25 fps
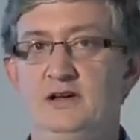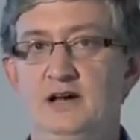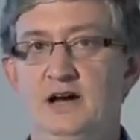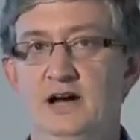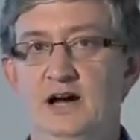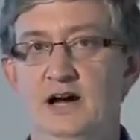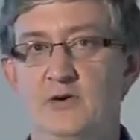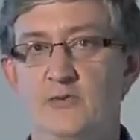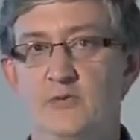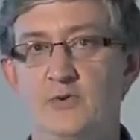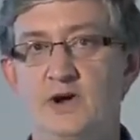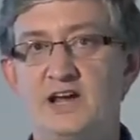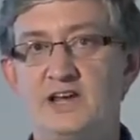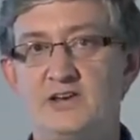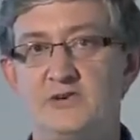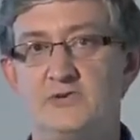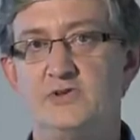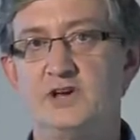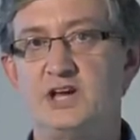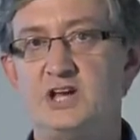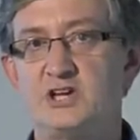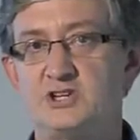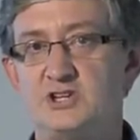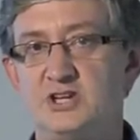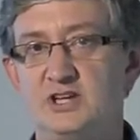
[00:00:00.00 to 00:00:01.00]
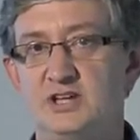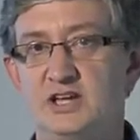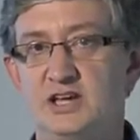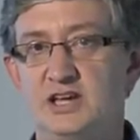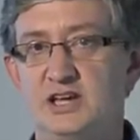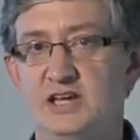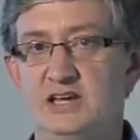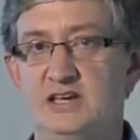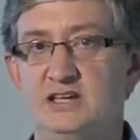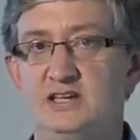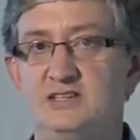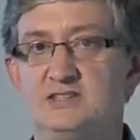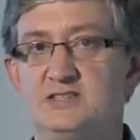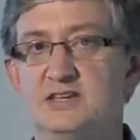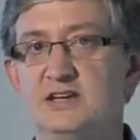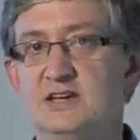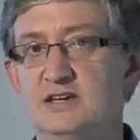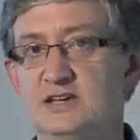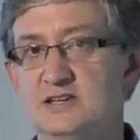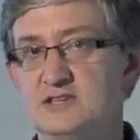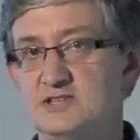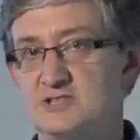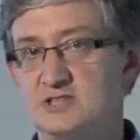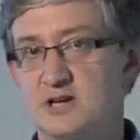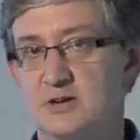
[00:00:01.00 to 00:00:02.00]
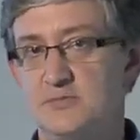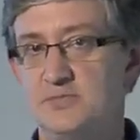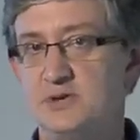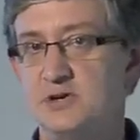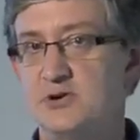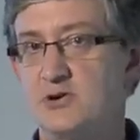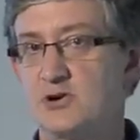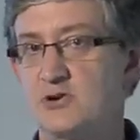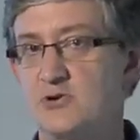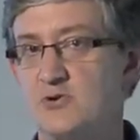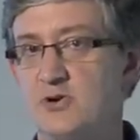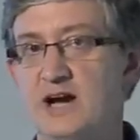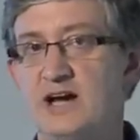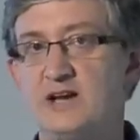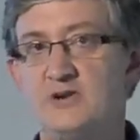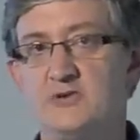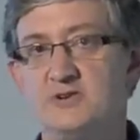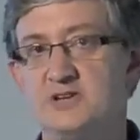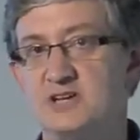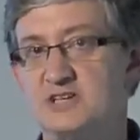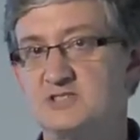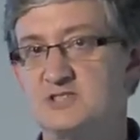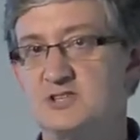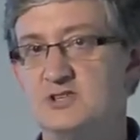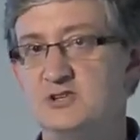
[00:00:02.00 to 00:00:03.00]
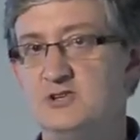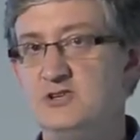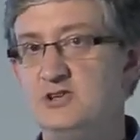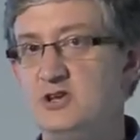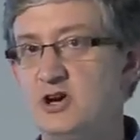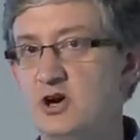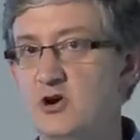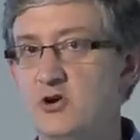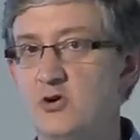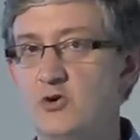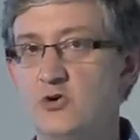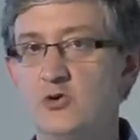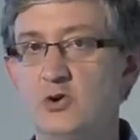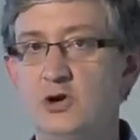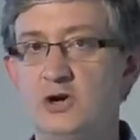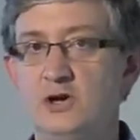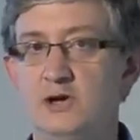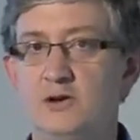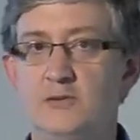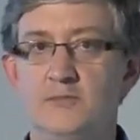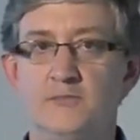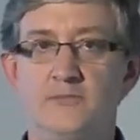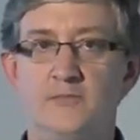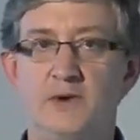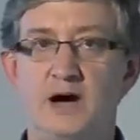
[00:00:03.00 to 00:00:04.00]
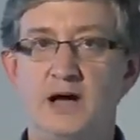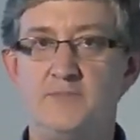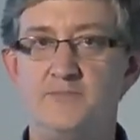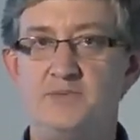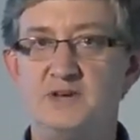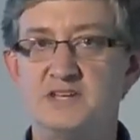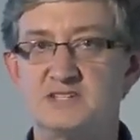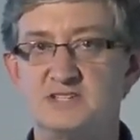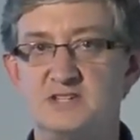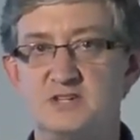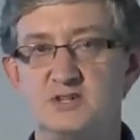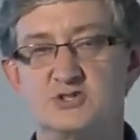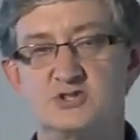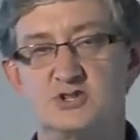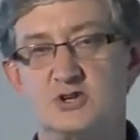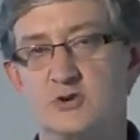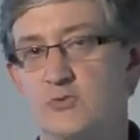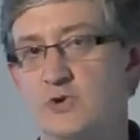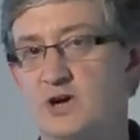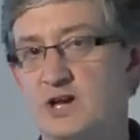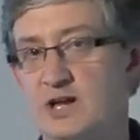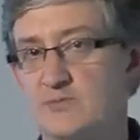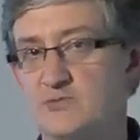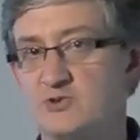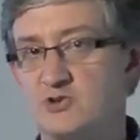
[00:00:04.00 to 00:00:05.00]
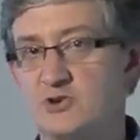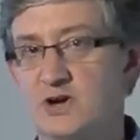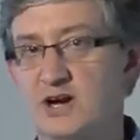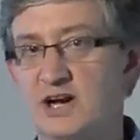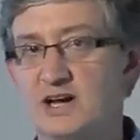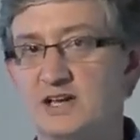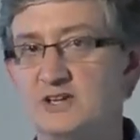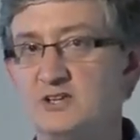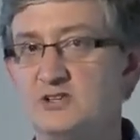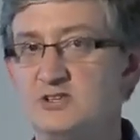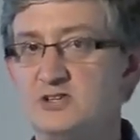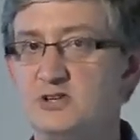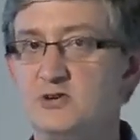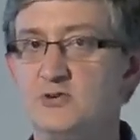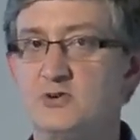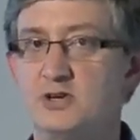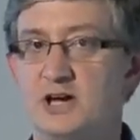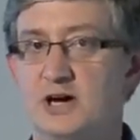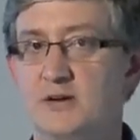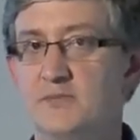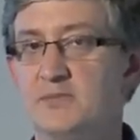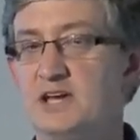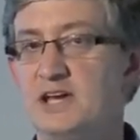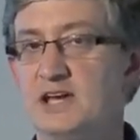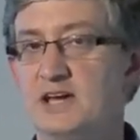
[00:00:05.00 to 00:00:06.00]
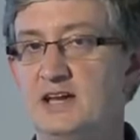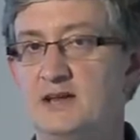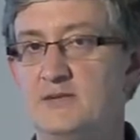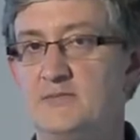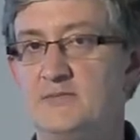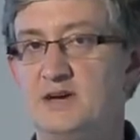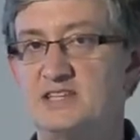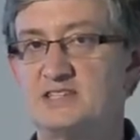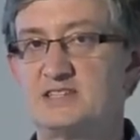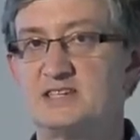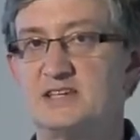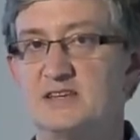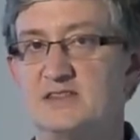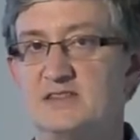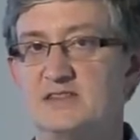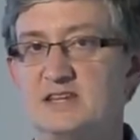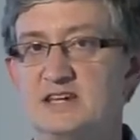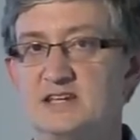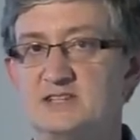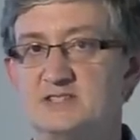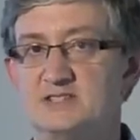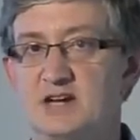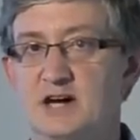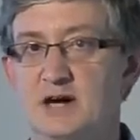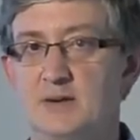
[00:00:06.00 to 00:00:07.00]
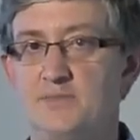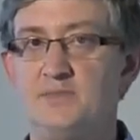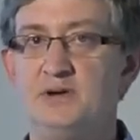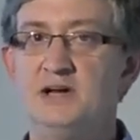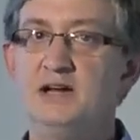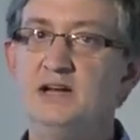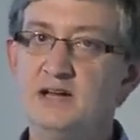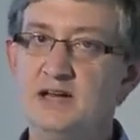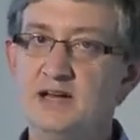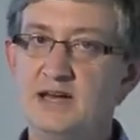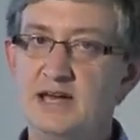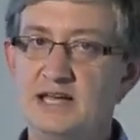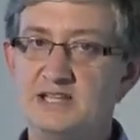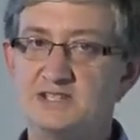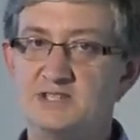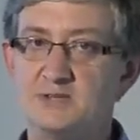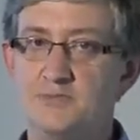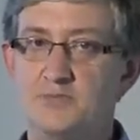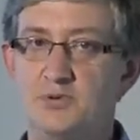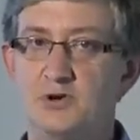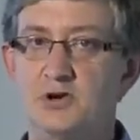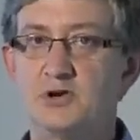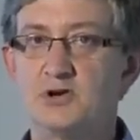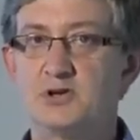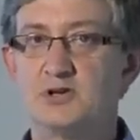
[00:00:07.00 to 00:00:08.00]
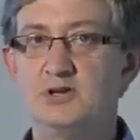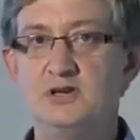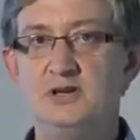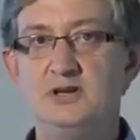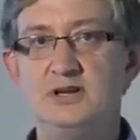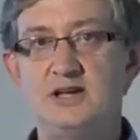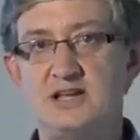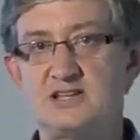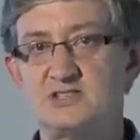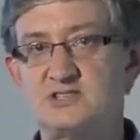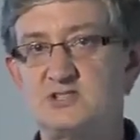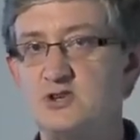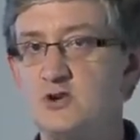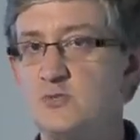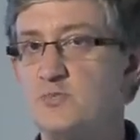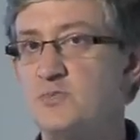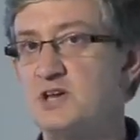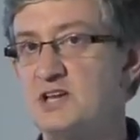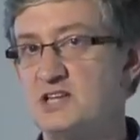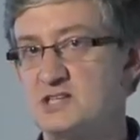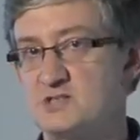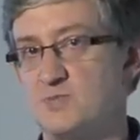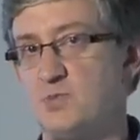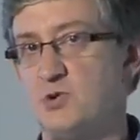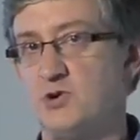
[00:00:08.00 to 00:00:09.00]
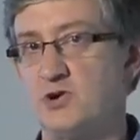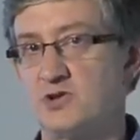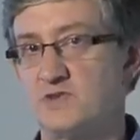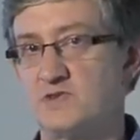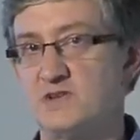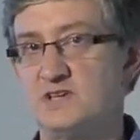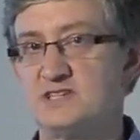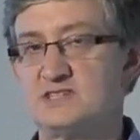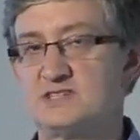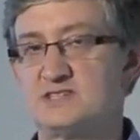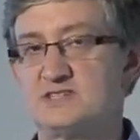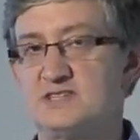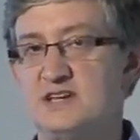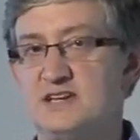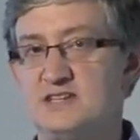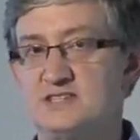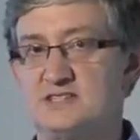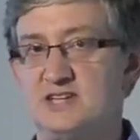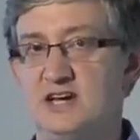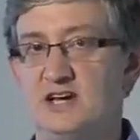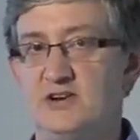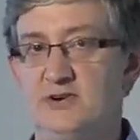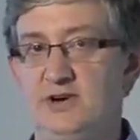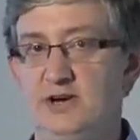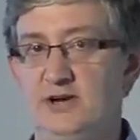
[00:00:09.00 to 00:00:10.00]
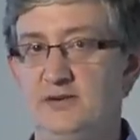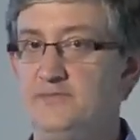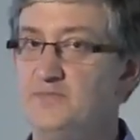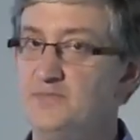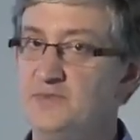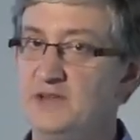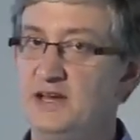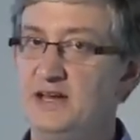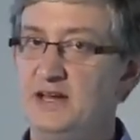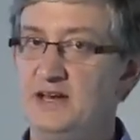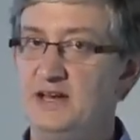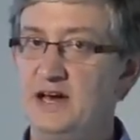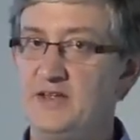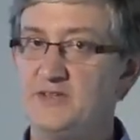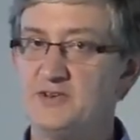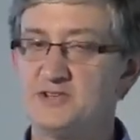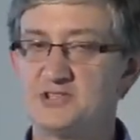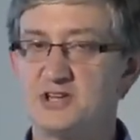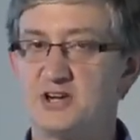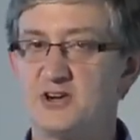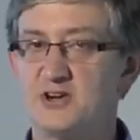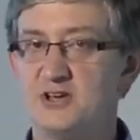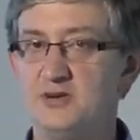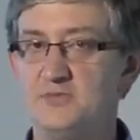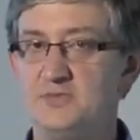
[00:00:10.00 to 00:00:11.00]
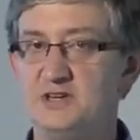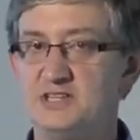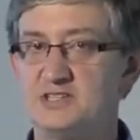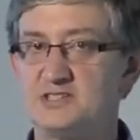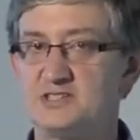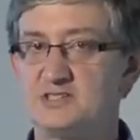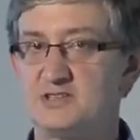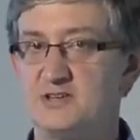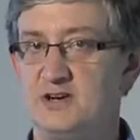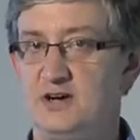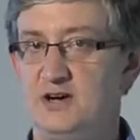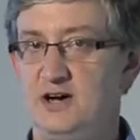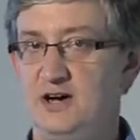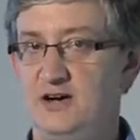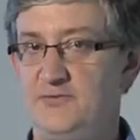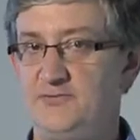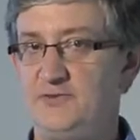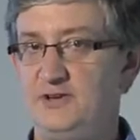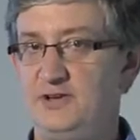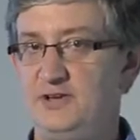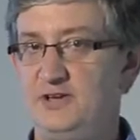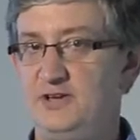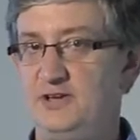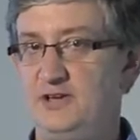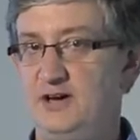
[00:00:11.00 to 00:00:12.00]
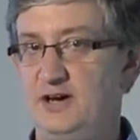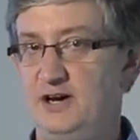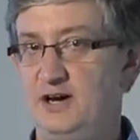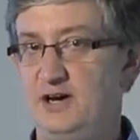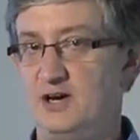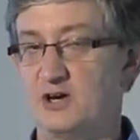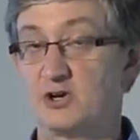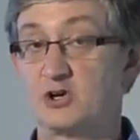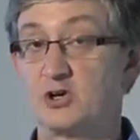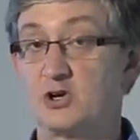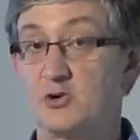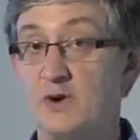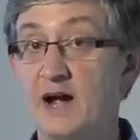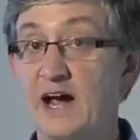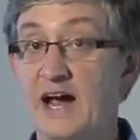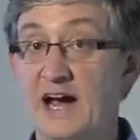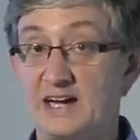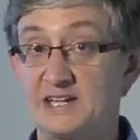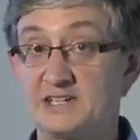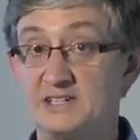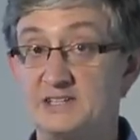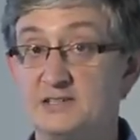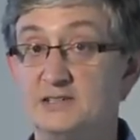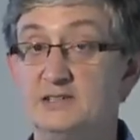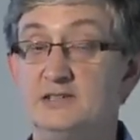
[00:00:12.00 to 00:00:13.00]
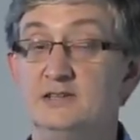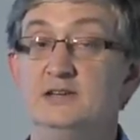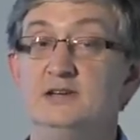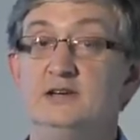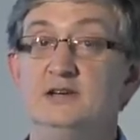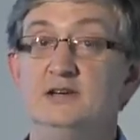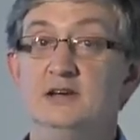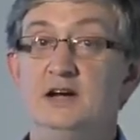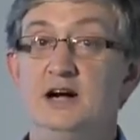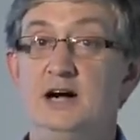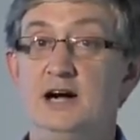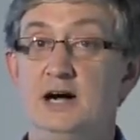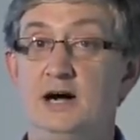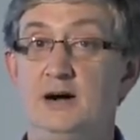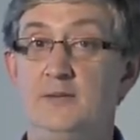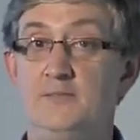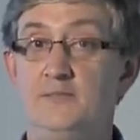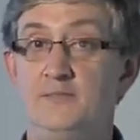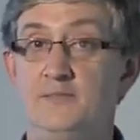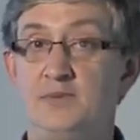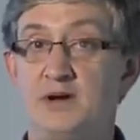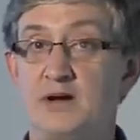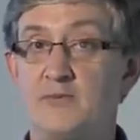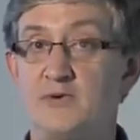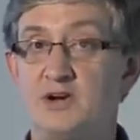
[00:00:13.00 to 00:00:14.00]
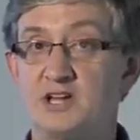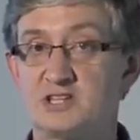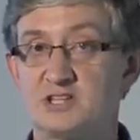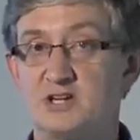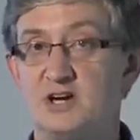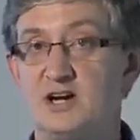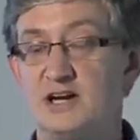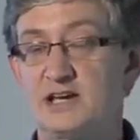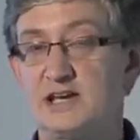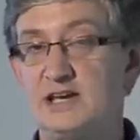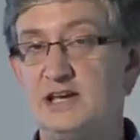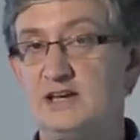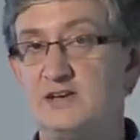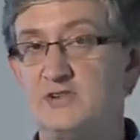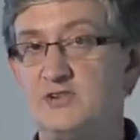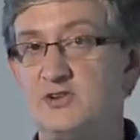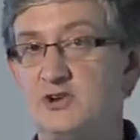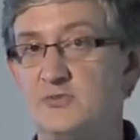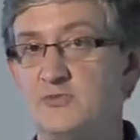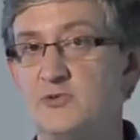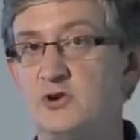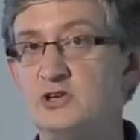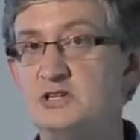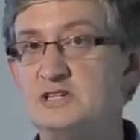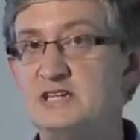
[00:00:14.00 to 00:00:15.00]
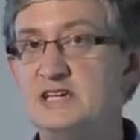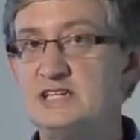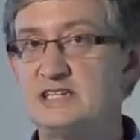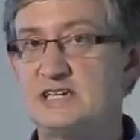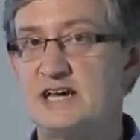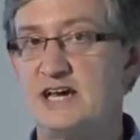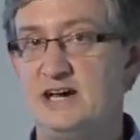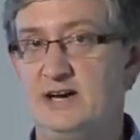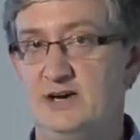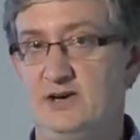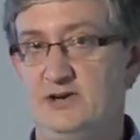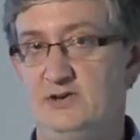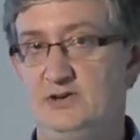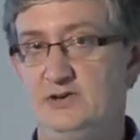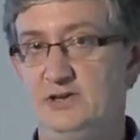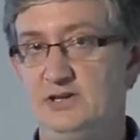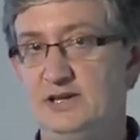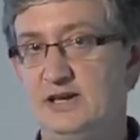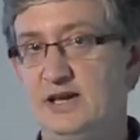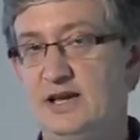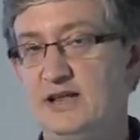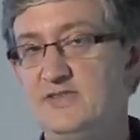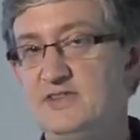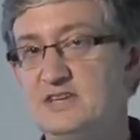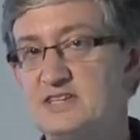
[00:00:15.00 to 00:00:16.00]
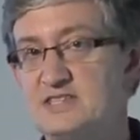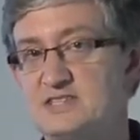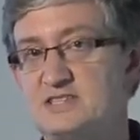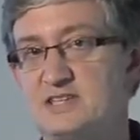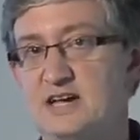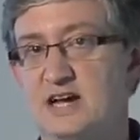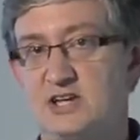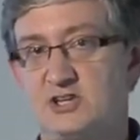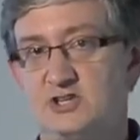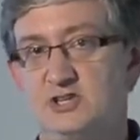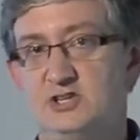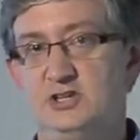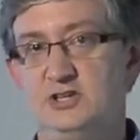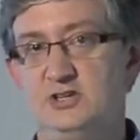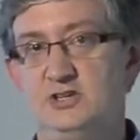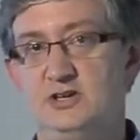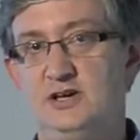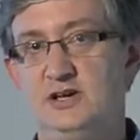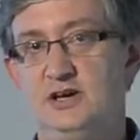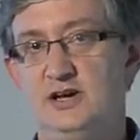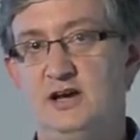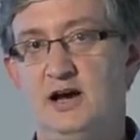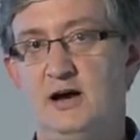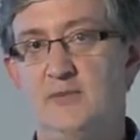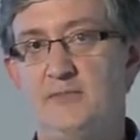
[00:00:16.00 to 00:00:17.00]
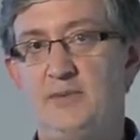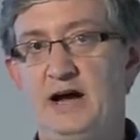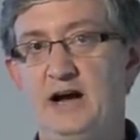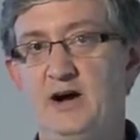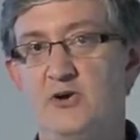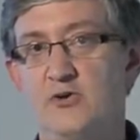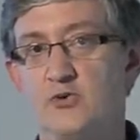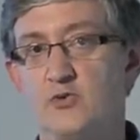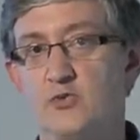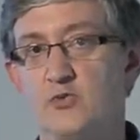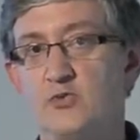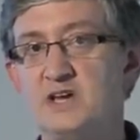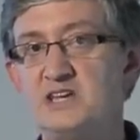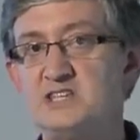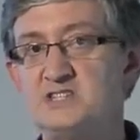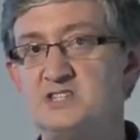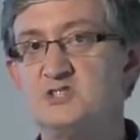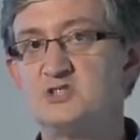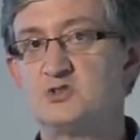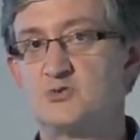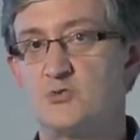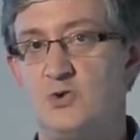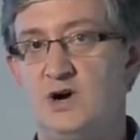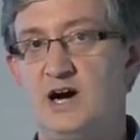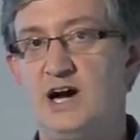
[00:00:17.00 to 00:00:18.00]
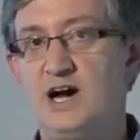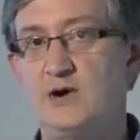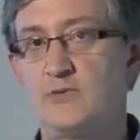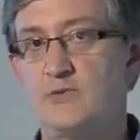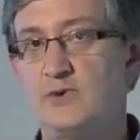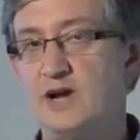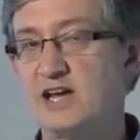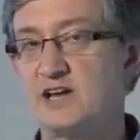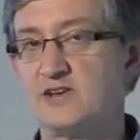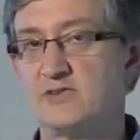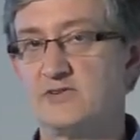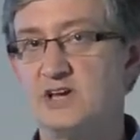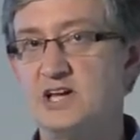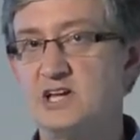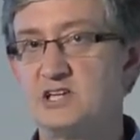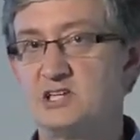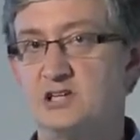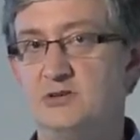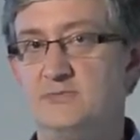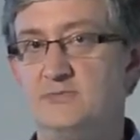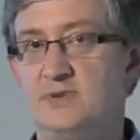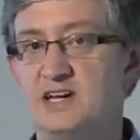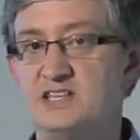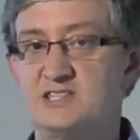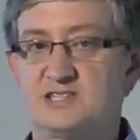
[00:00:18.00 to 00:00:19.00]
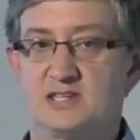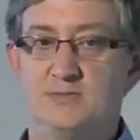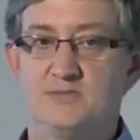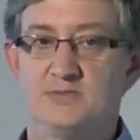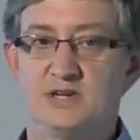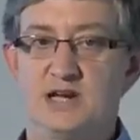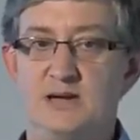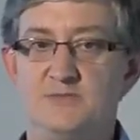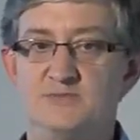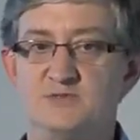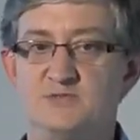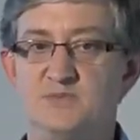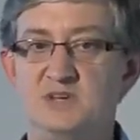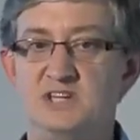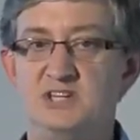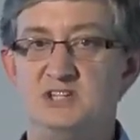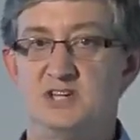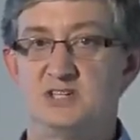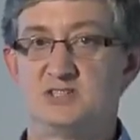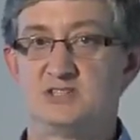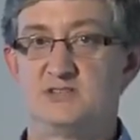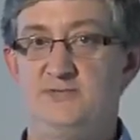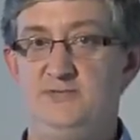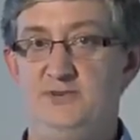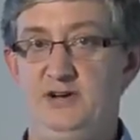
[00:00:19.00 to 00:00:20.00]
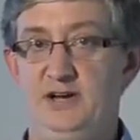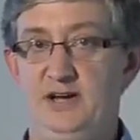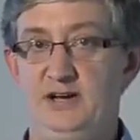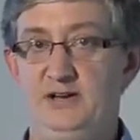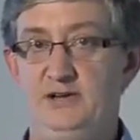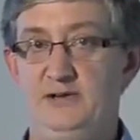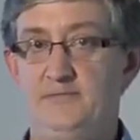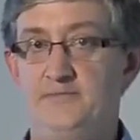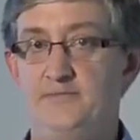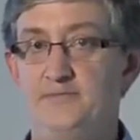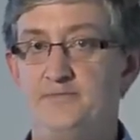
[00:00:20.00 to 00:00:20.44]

Uh, regulation is some bureaucrat who doesn't know my business or what I'm trying to do coming in and messing things up. It's a burden, it's stupid, it's pointless, etc. Now, those arguments often are correct, um, but I want to talk in a little more detail in this section about reasons why regulation might sometimes be justified.